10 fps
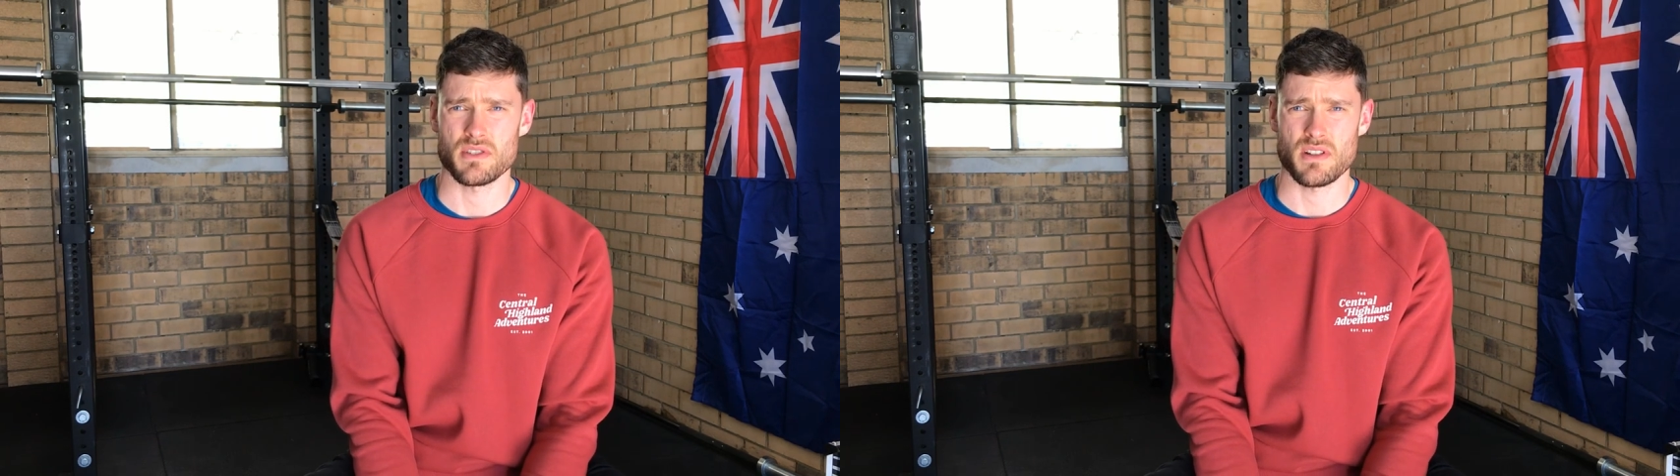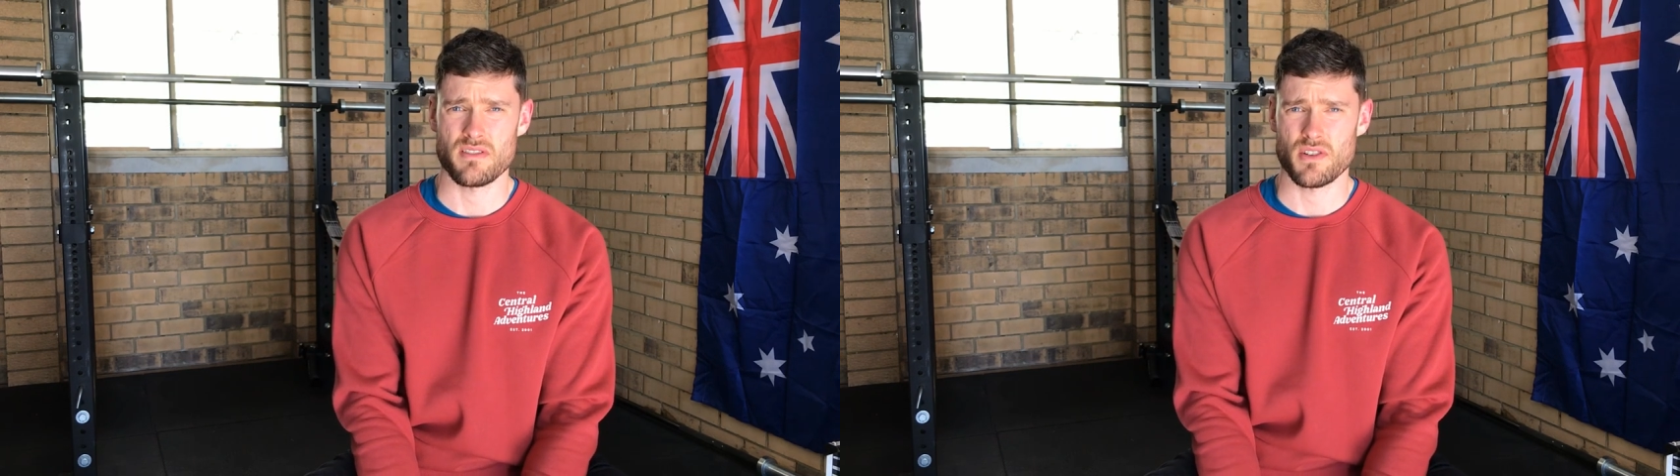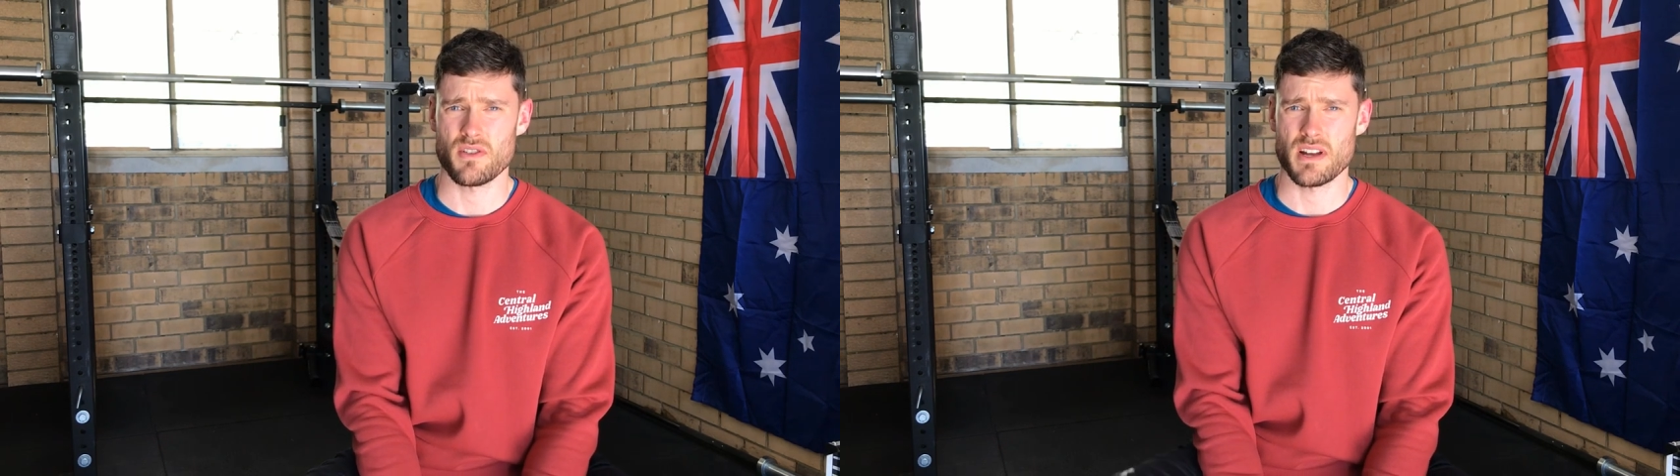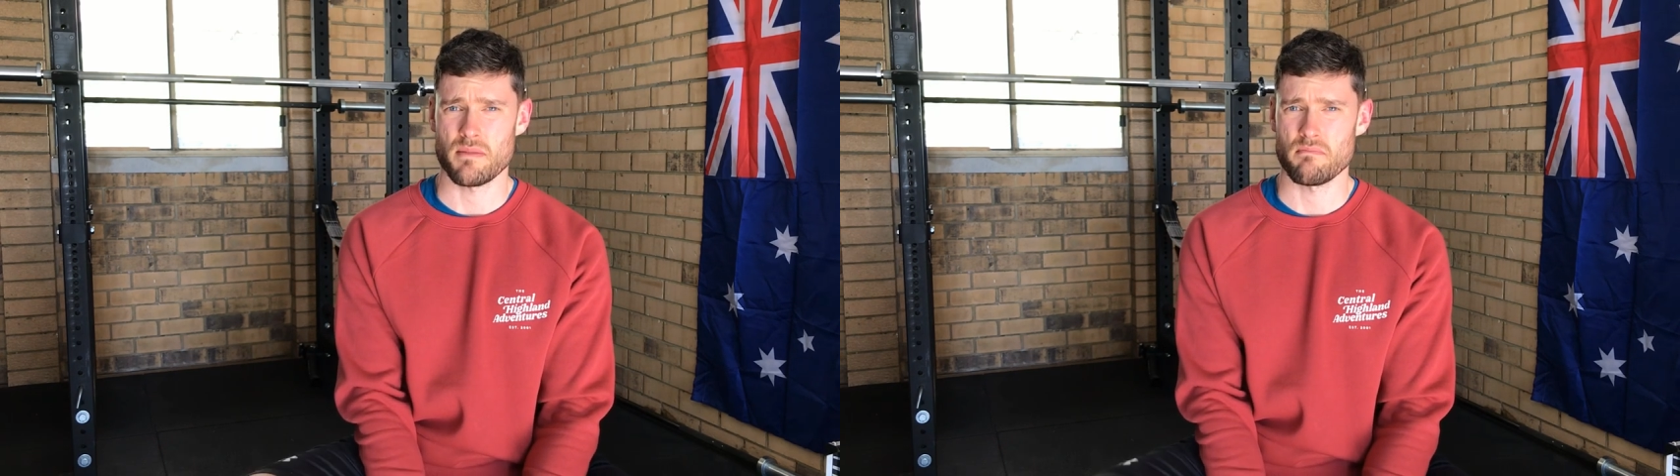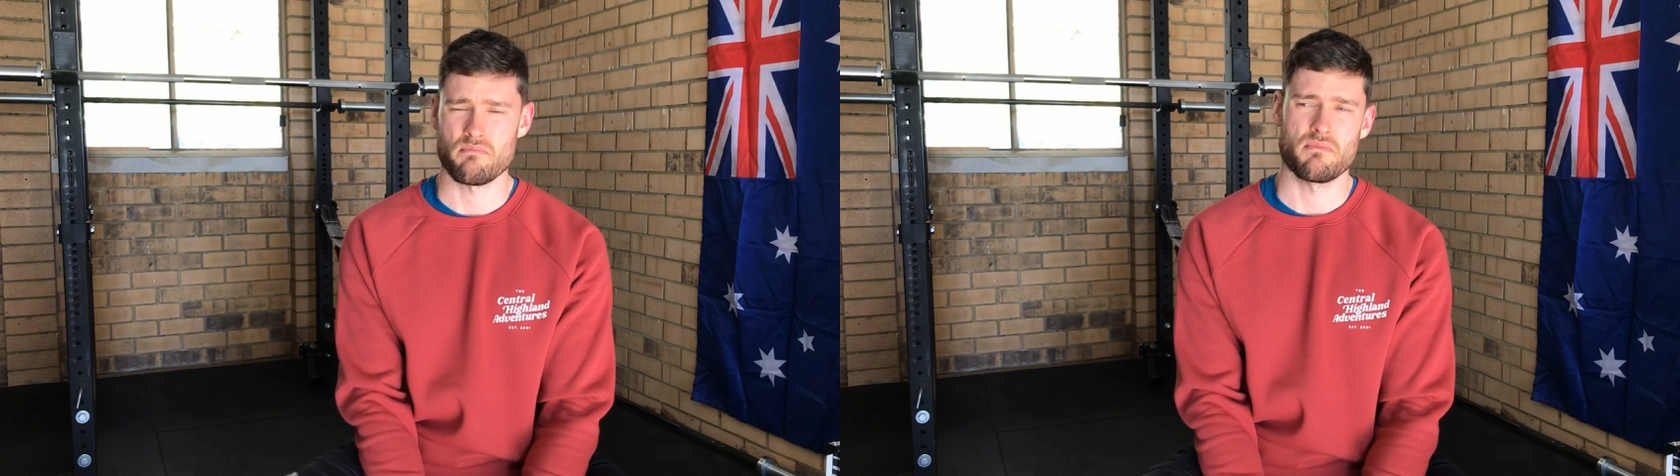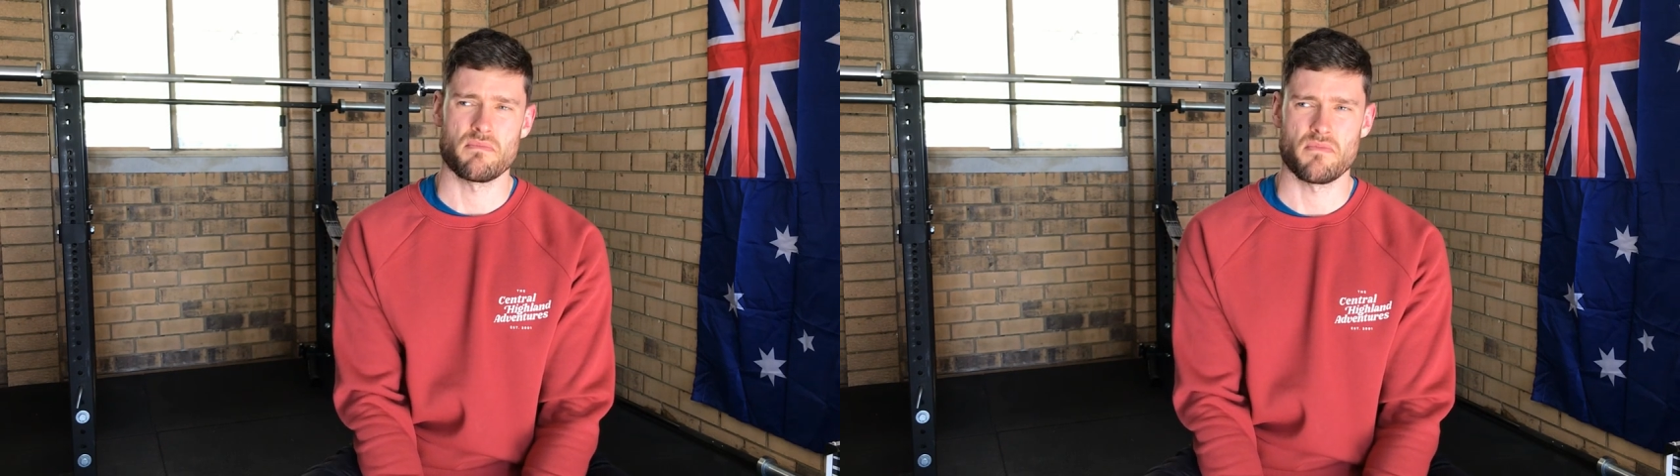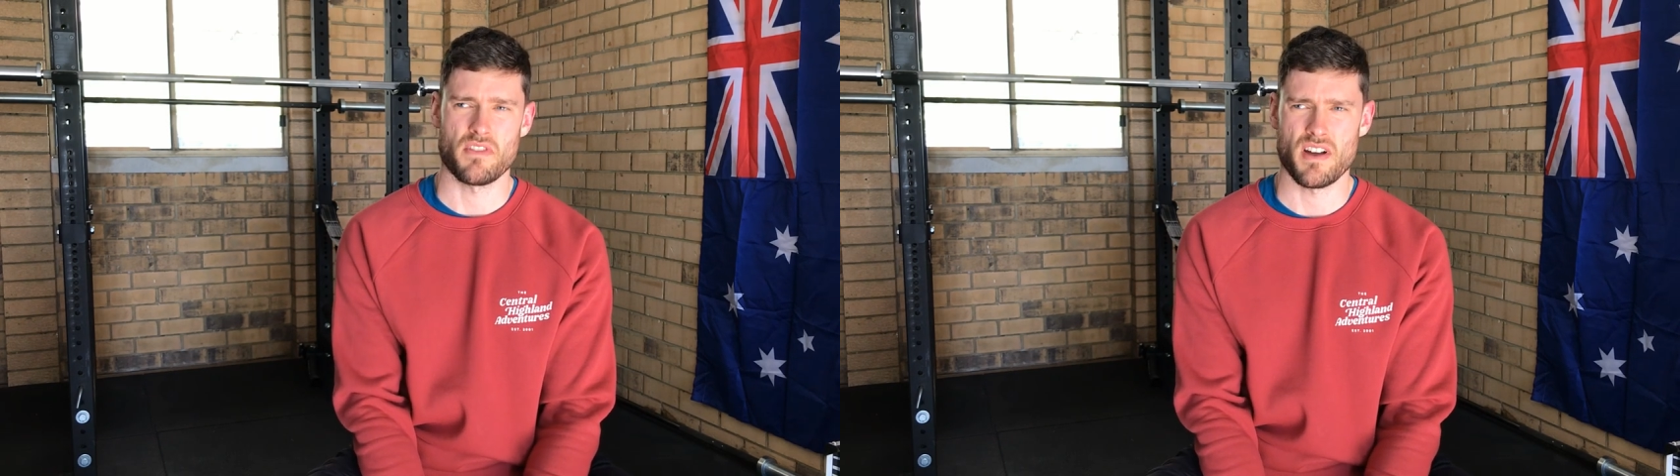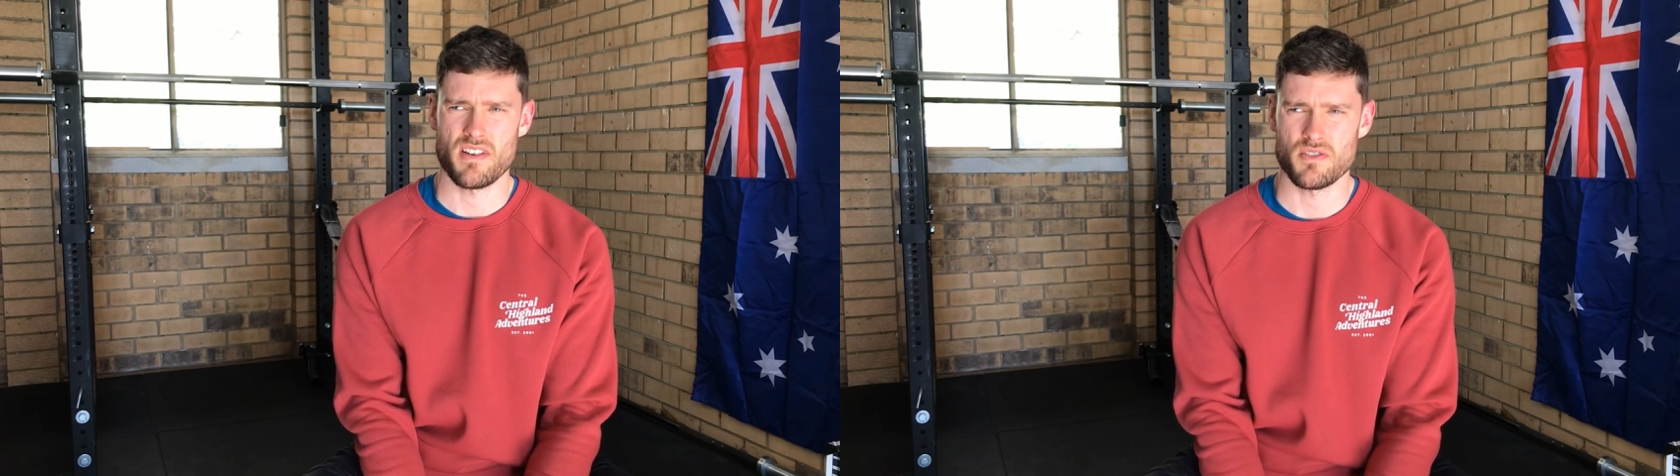So they've gone up
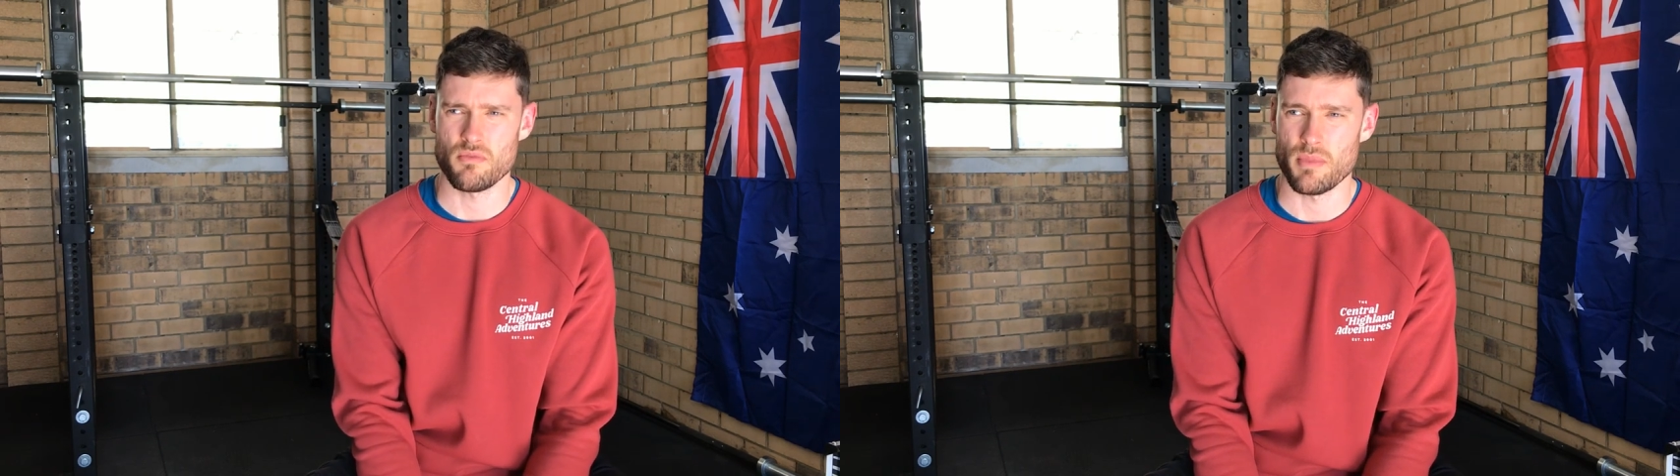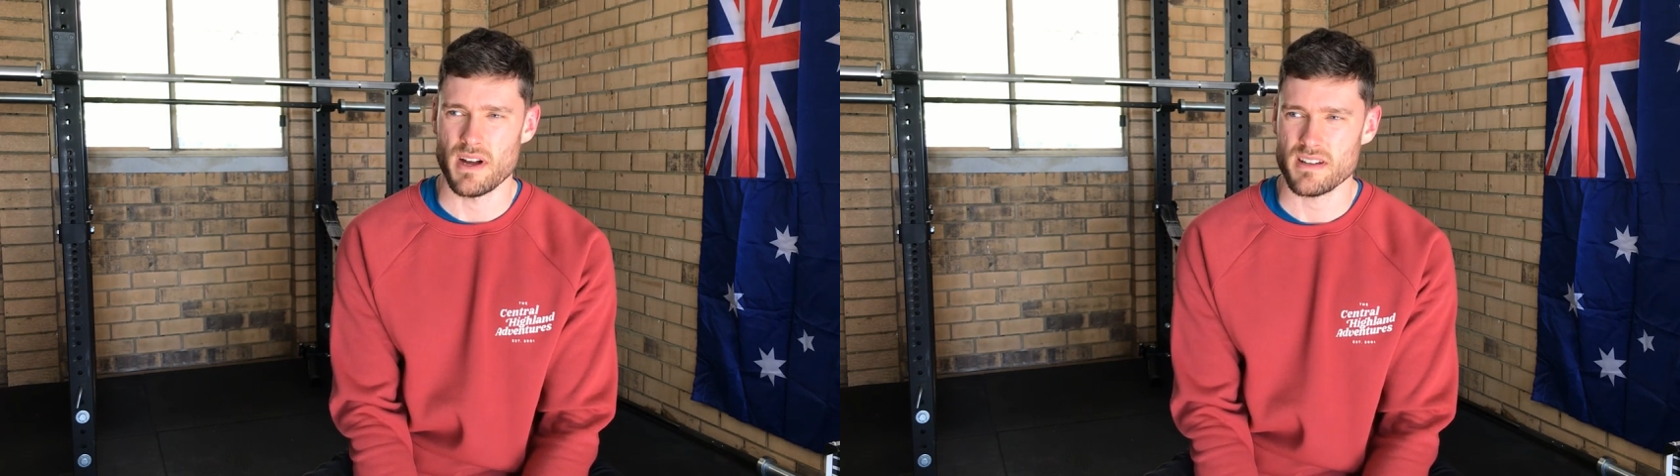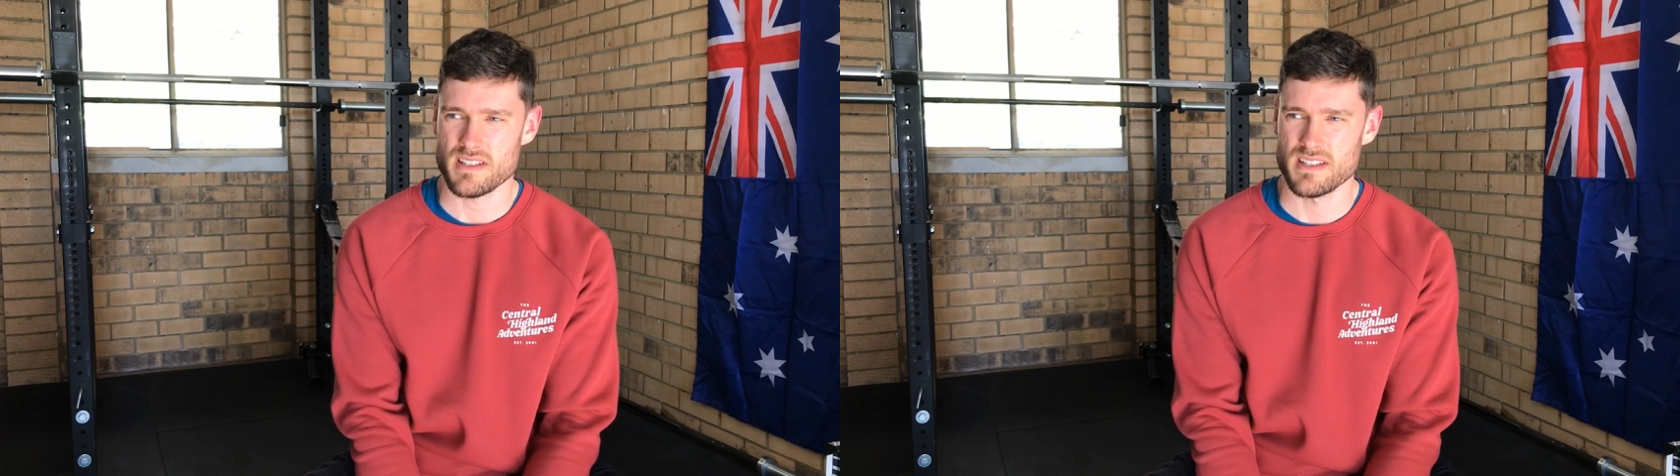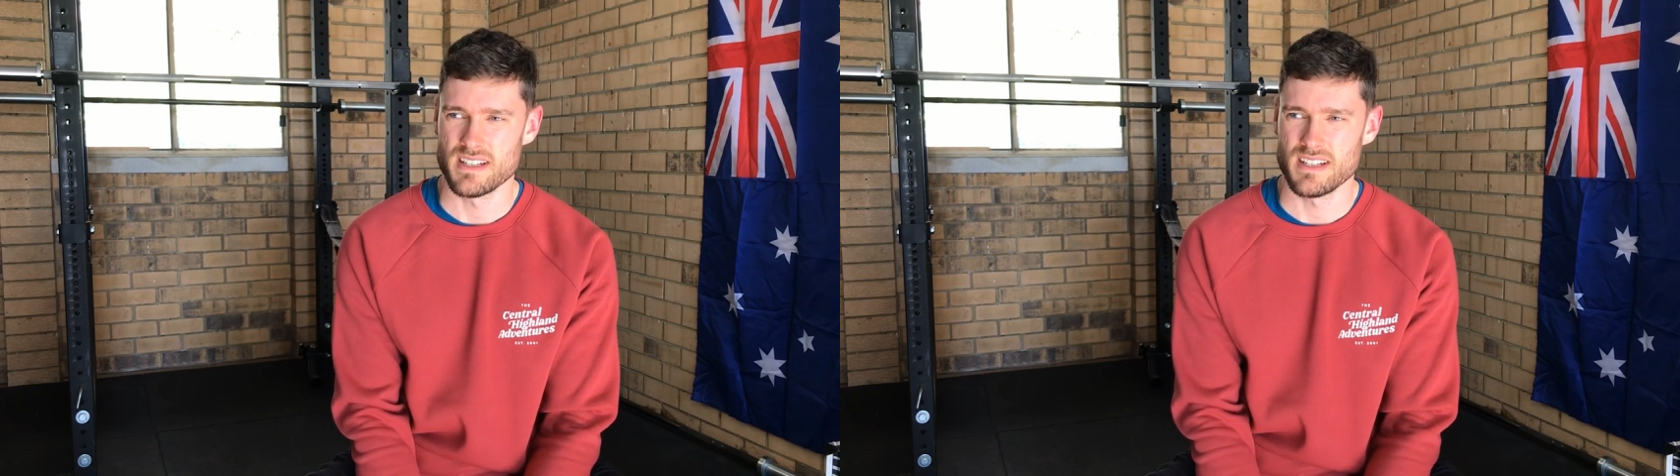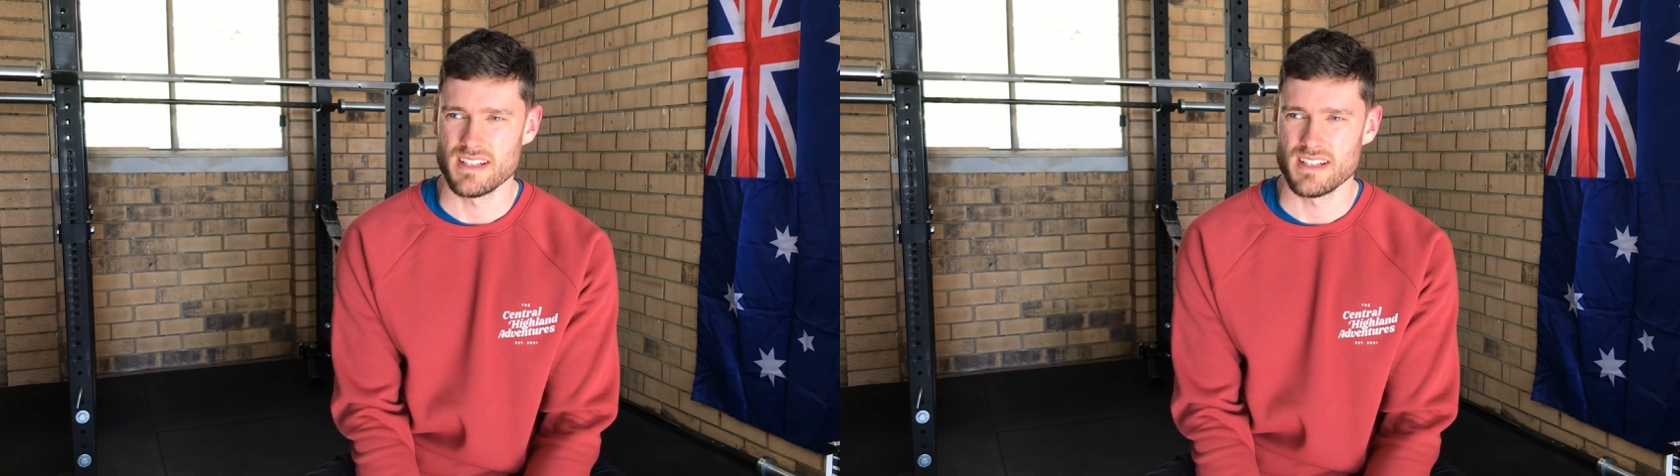500 bucks